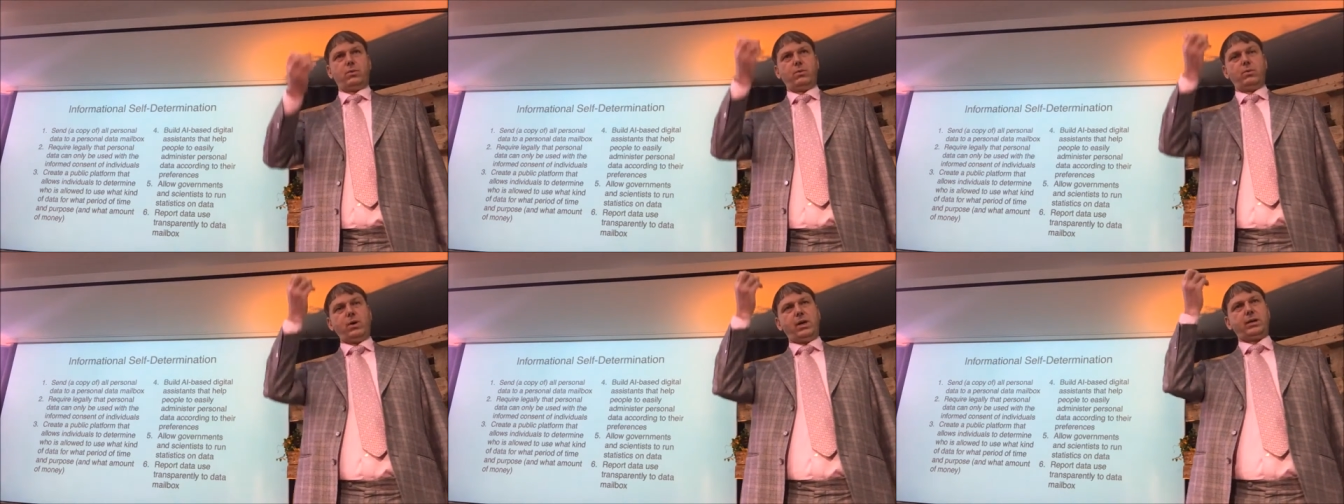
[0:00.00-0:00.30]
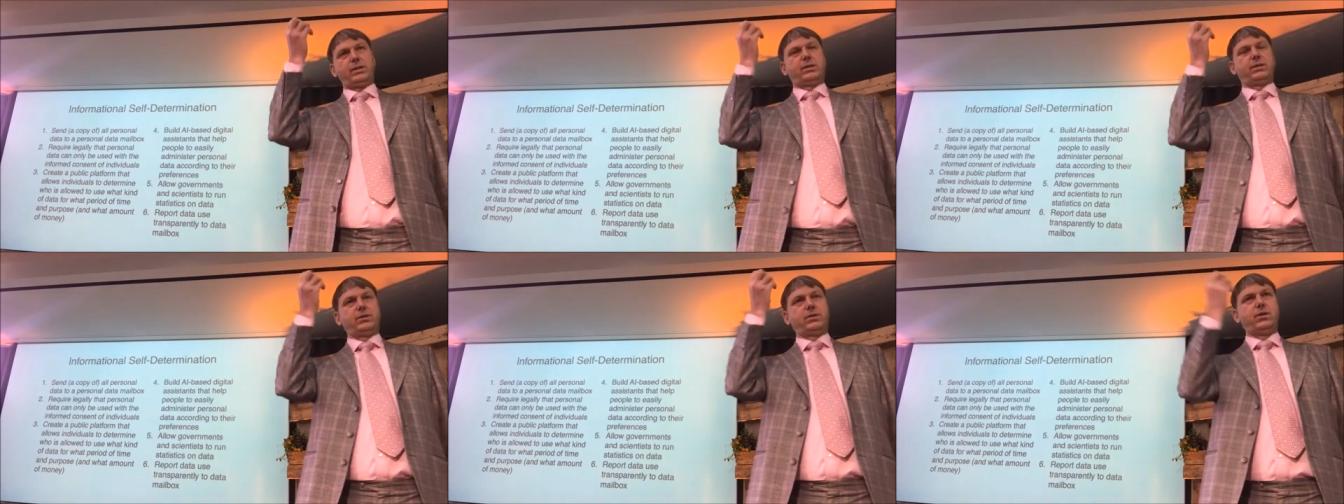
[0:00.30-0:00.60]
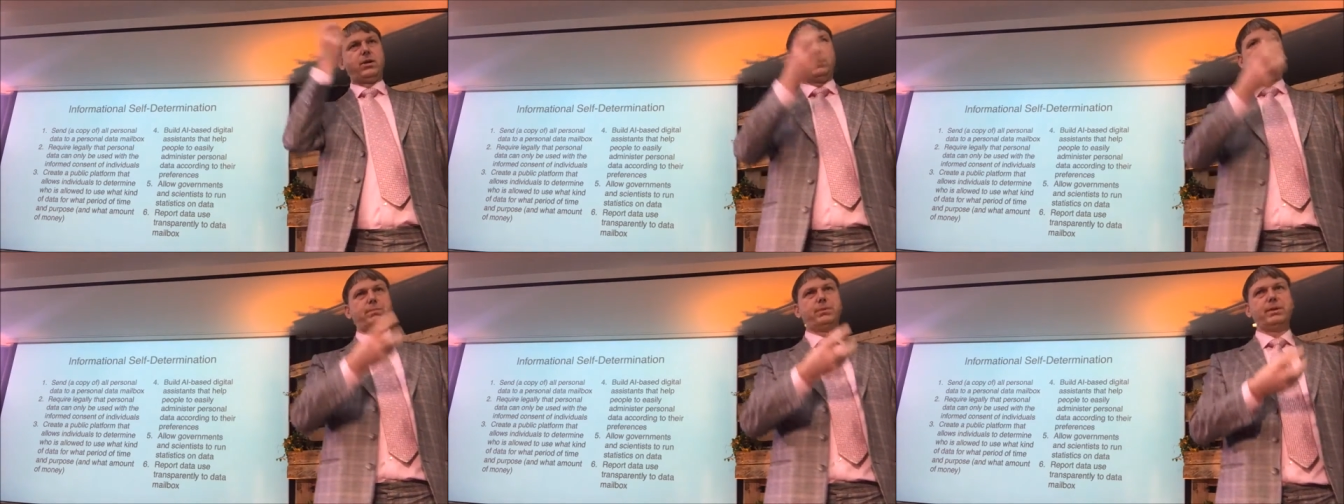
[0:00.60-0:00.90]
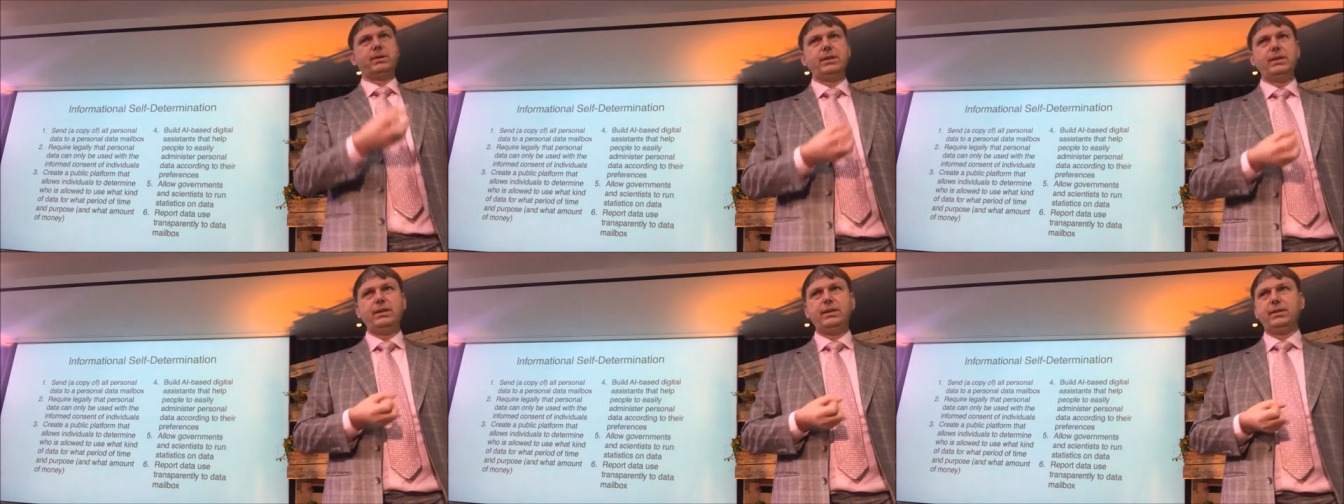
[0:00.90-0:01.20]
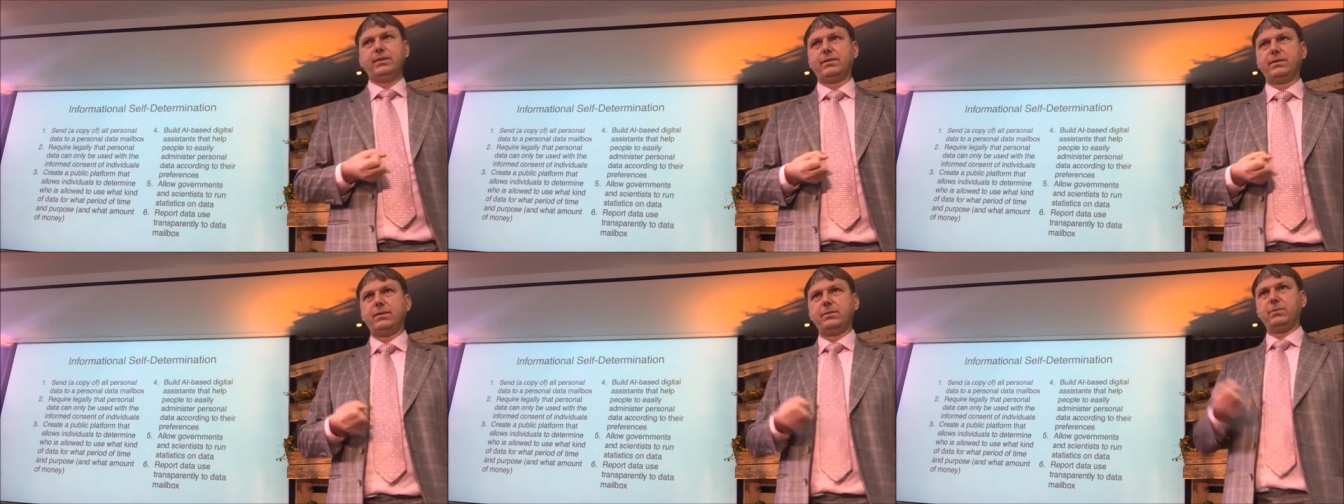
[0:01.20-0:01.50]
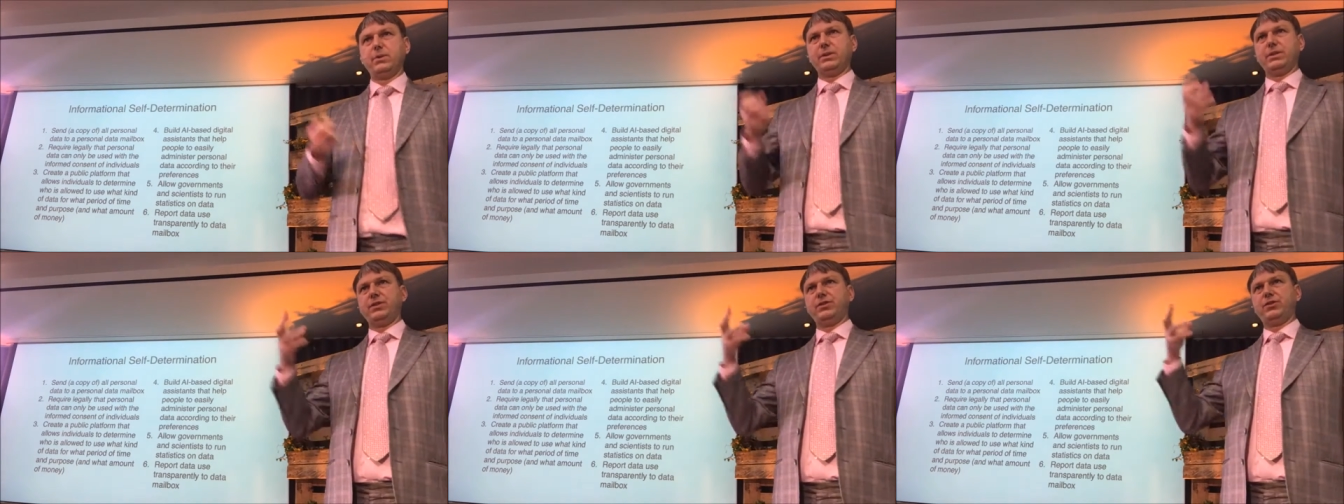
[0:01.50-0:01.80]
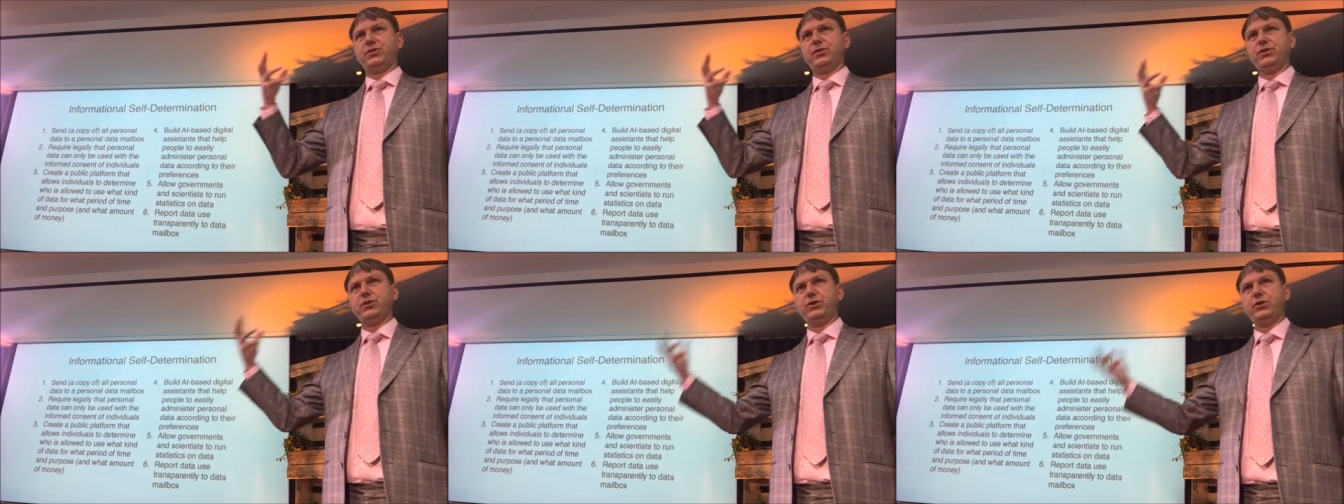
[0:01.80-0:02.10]
what companies, what
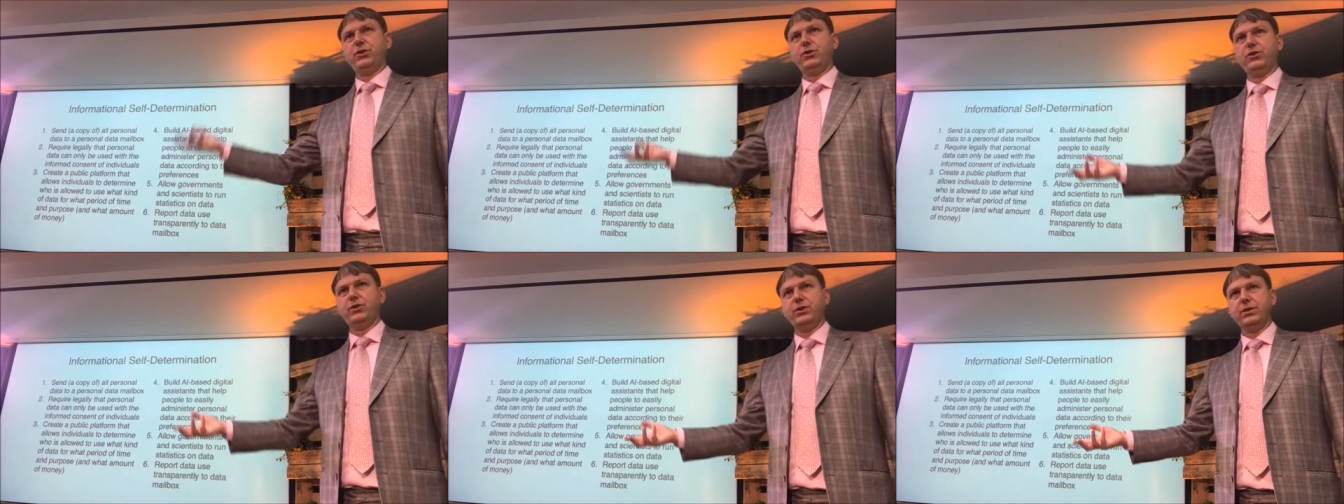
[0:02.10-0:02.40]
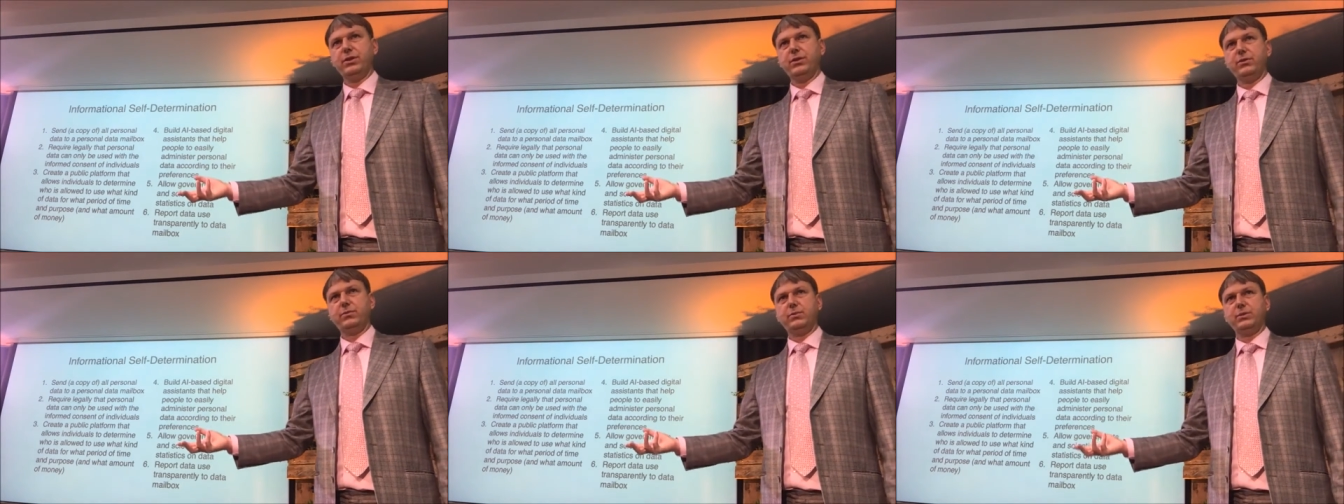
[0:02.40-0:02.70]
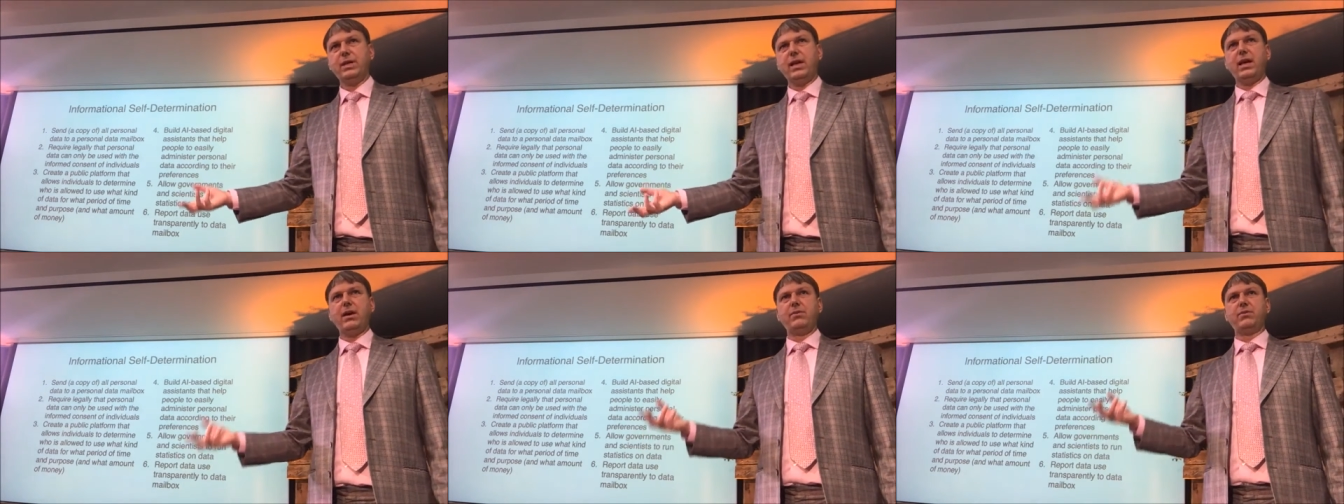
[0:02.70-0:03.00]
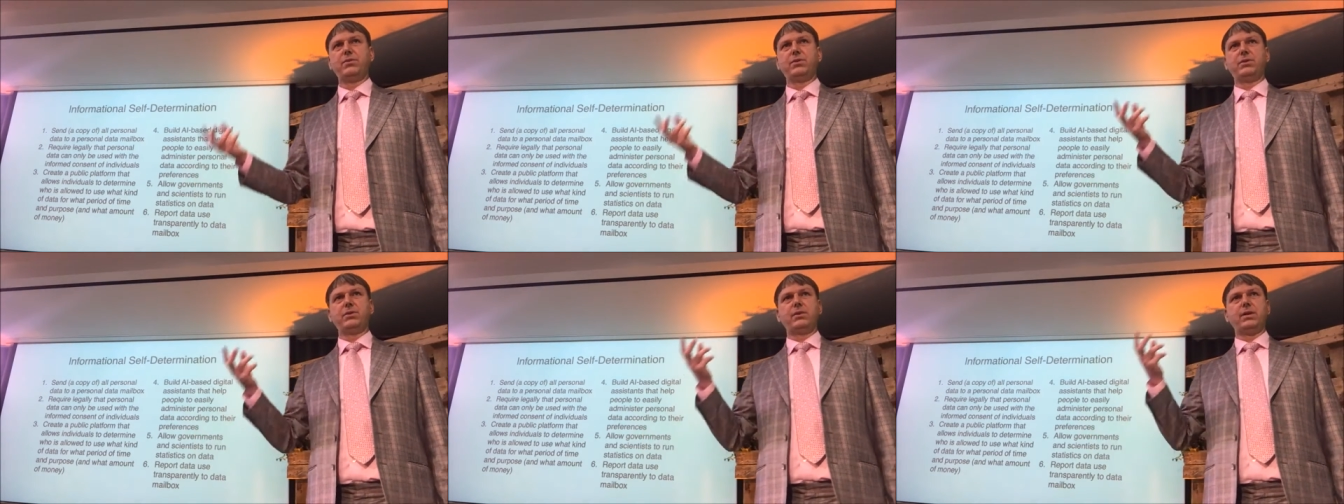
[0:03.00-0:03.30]
institutions would have